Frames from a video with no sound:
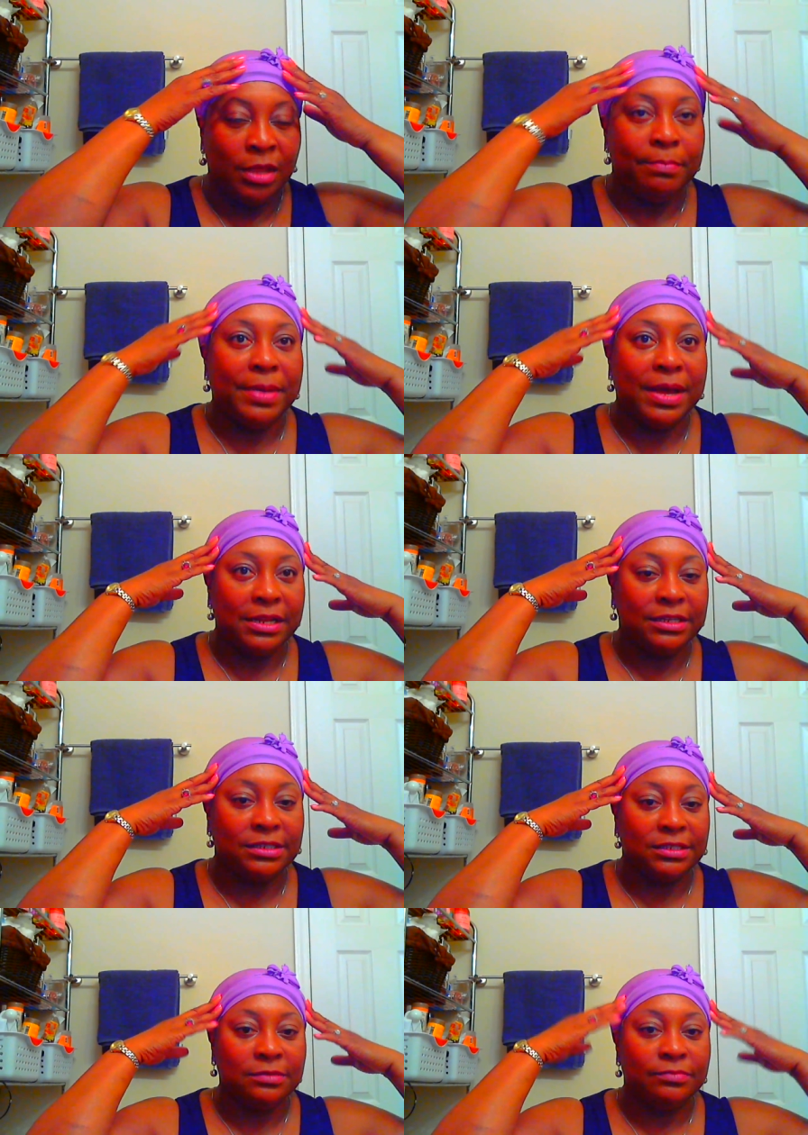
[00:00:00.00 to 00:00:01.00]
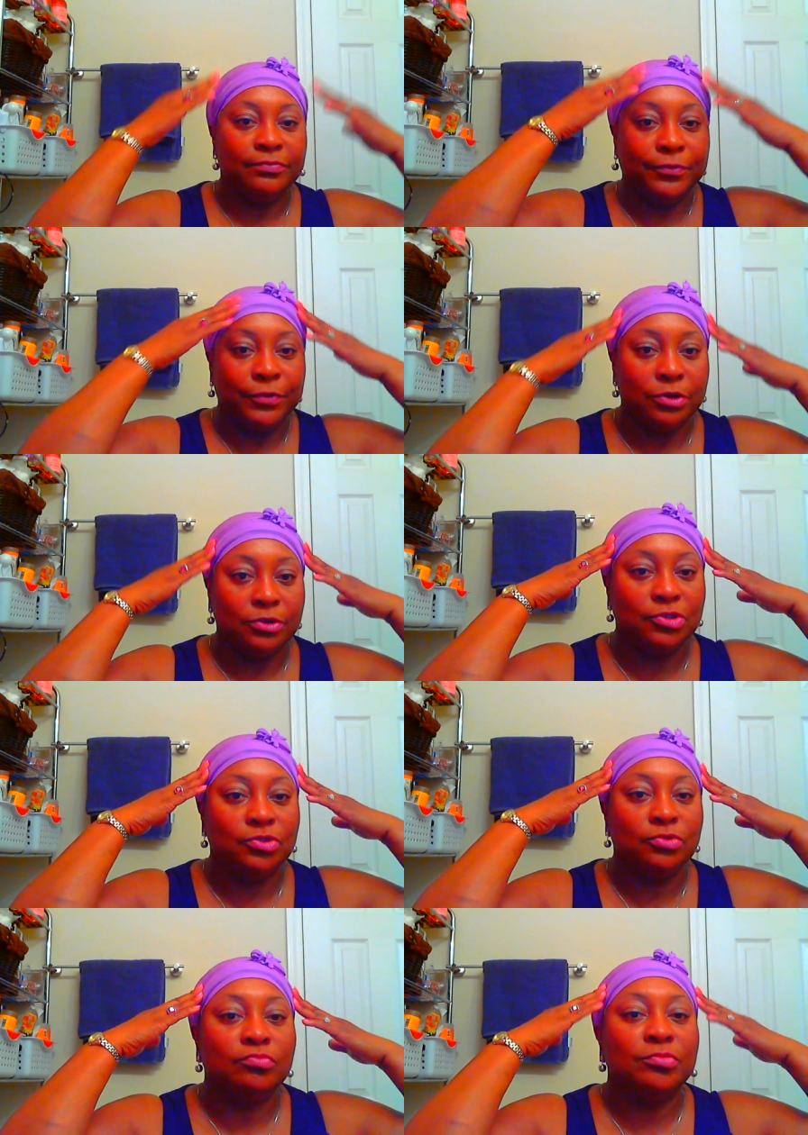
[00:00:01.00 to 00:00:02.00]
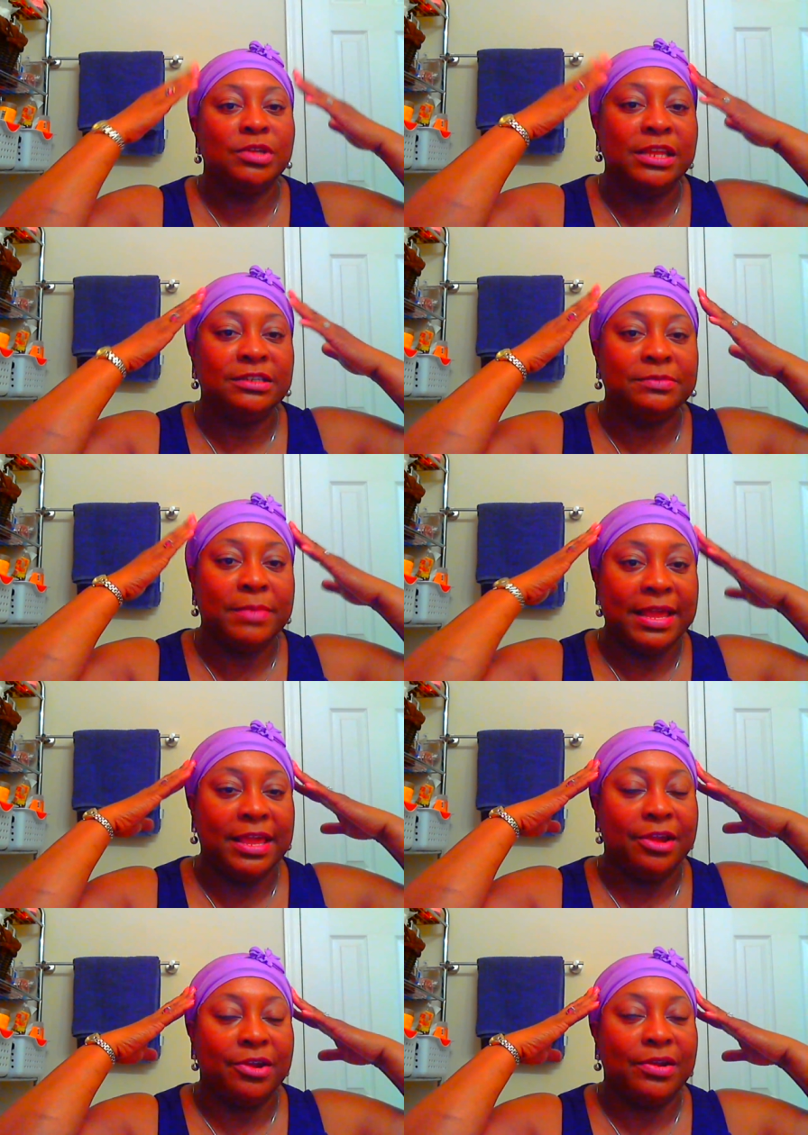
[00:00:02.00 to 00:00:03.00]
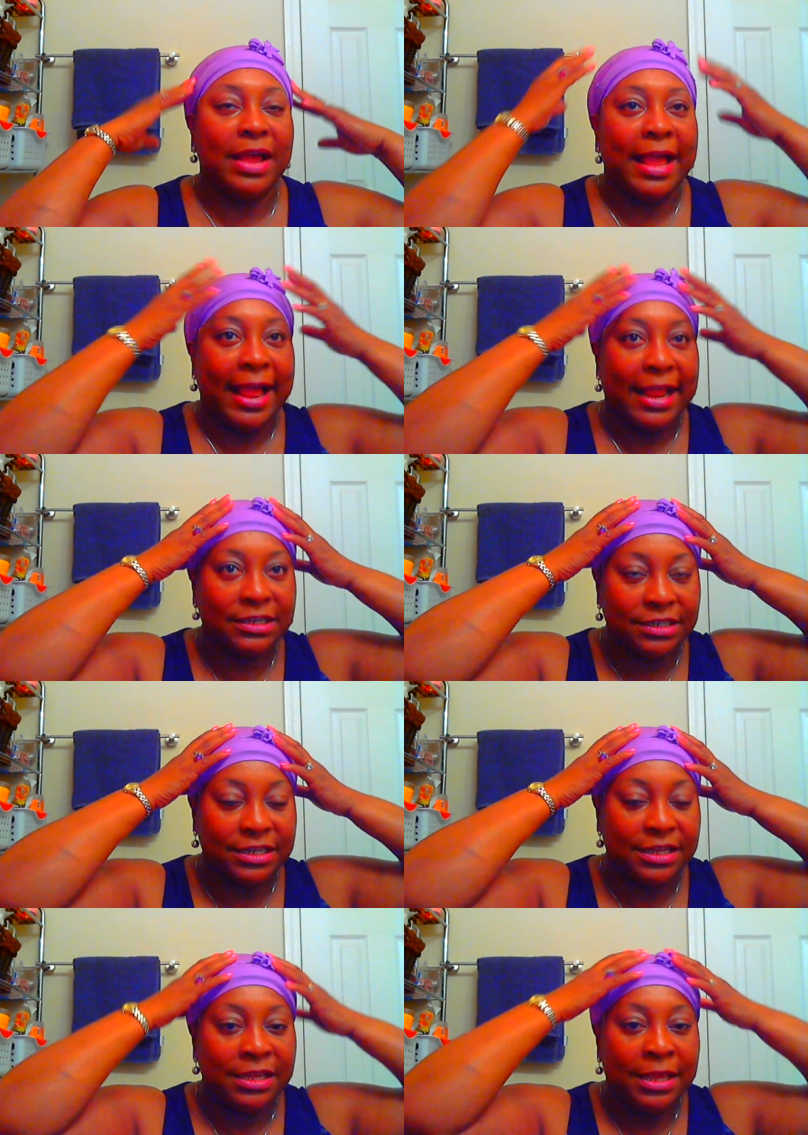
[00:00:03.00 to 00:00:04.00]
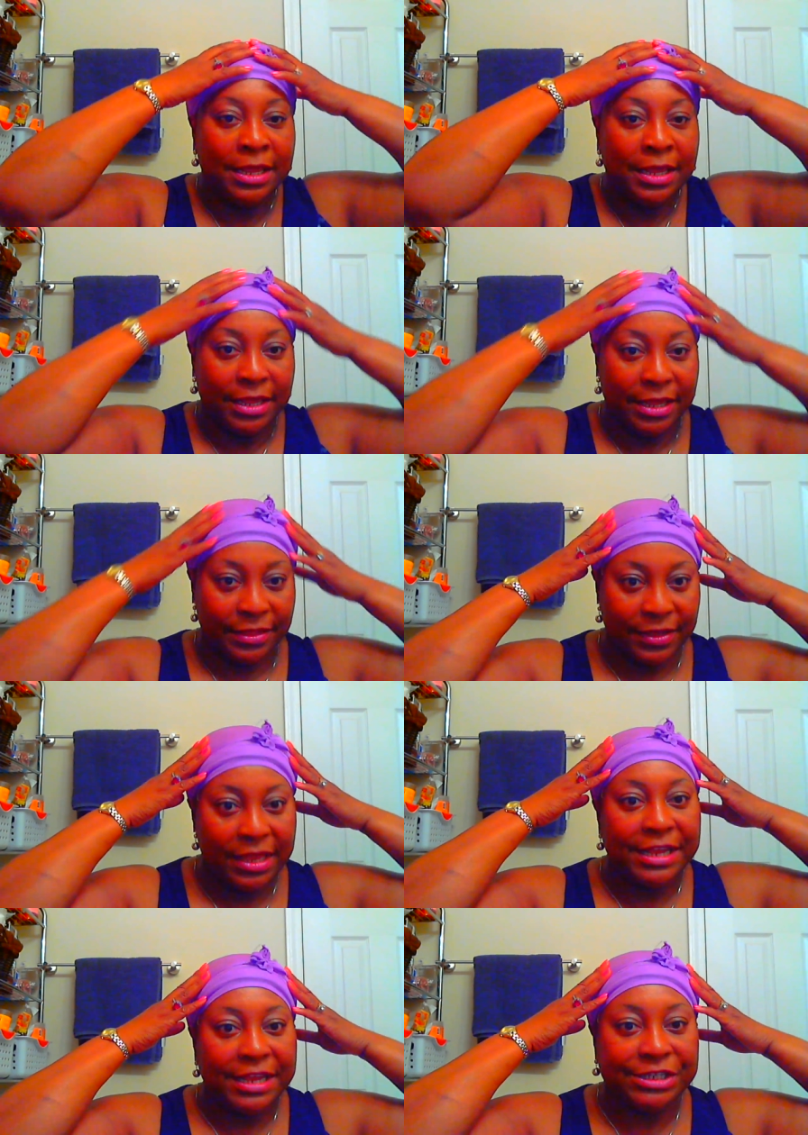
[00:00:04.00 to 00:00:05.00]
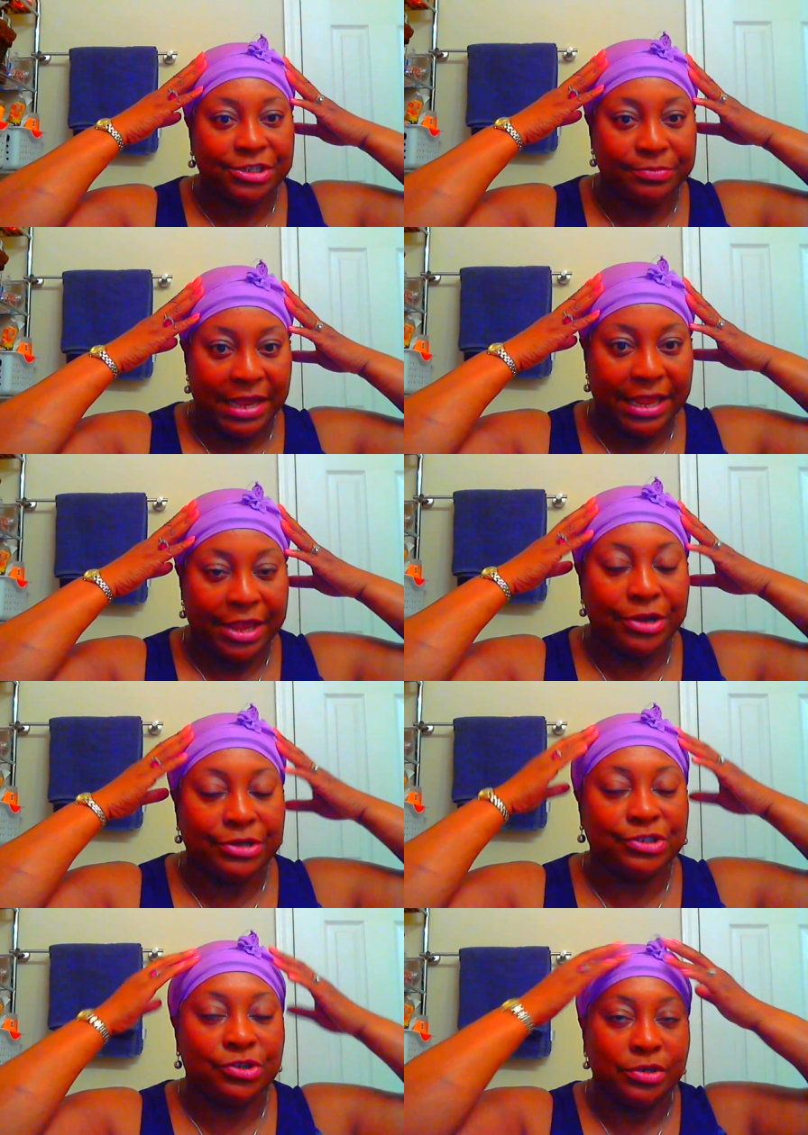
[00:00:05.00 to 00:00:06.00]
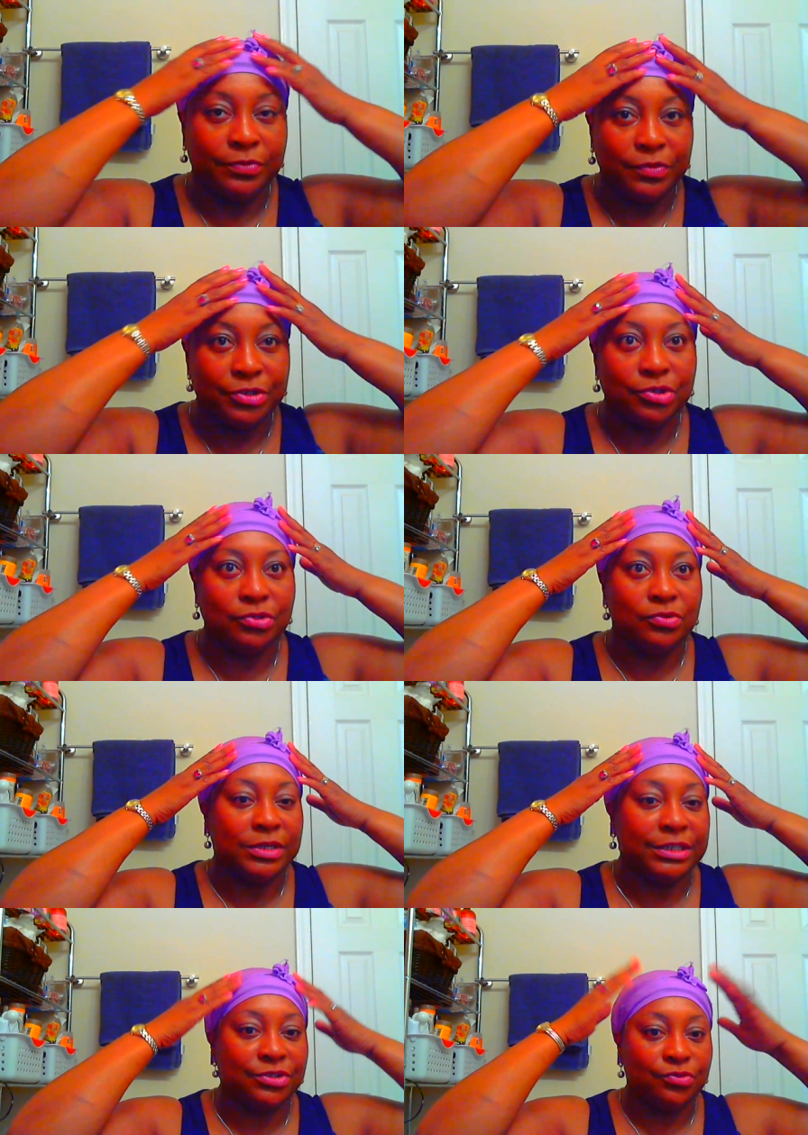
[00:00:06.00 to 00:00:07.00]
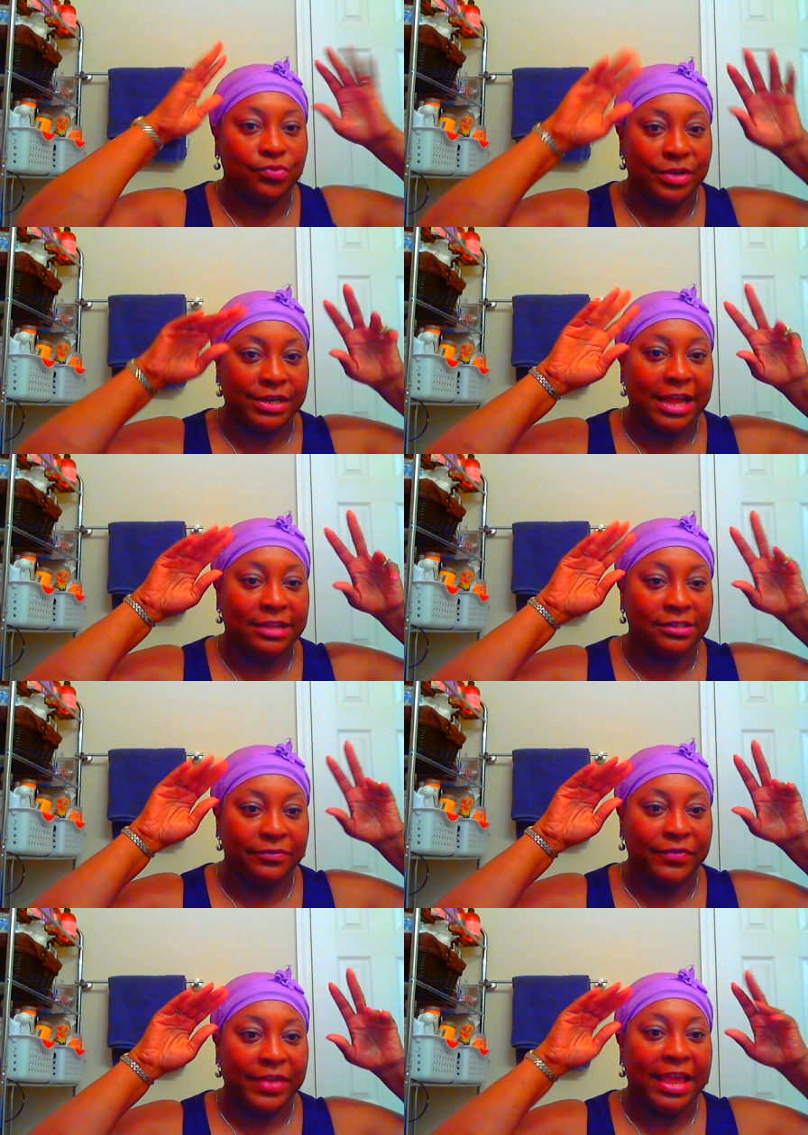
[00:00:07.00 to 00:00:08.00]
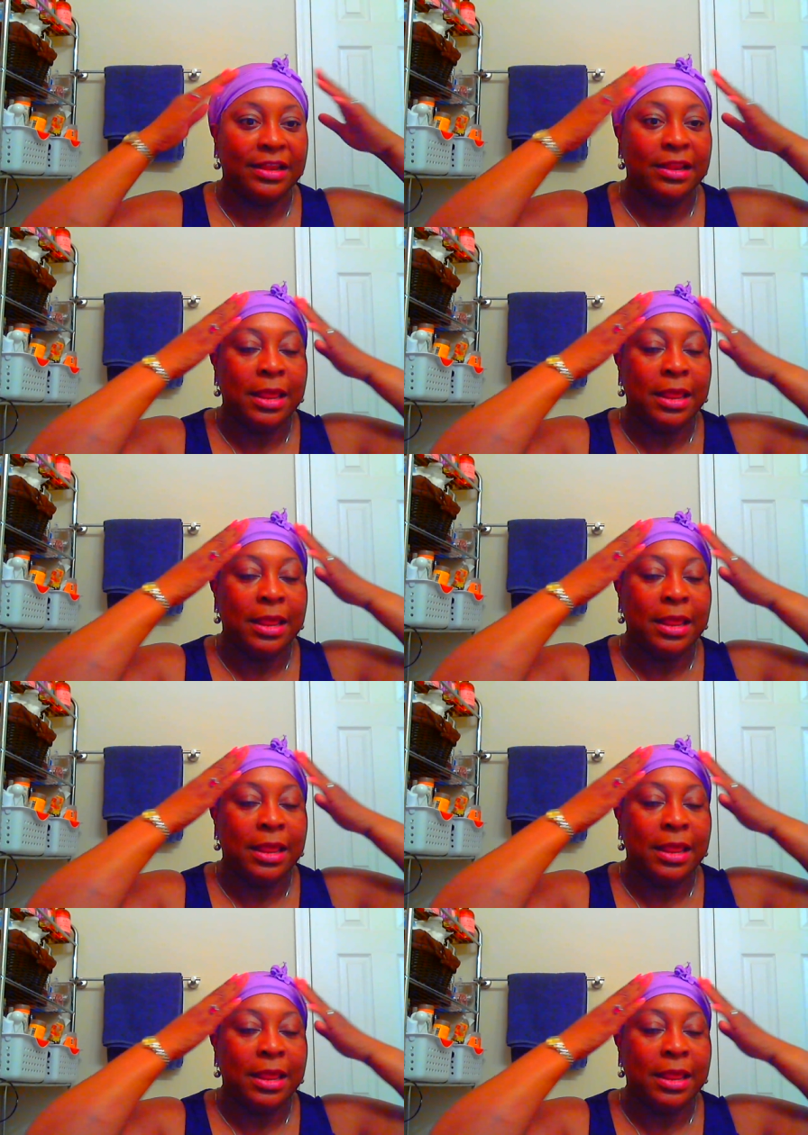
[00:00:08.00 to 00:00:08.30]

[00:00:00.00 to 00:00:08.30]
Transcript: bonnets first keeps my hair. I actually get the heat to my hair, so it will do its greenhouse effect,